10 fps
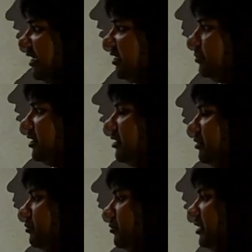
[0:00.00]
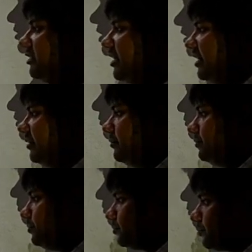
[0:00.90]
subsystem is there,
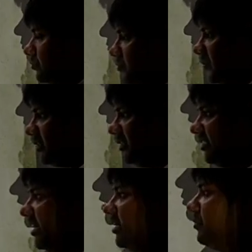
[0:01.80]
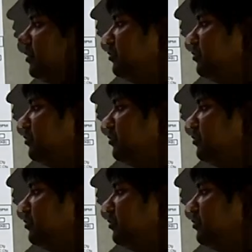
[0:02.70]
DDR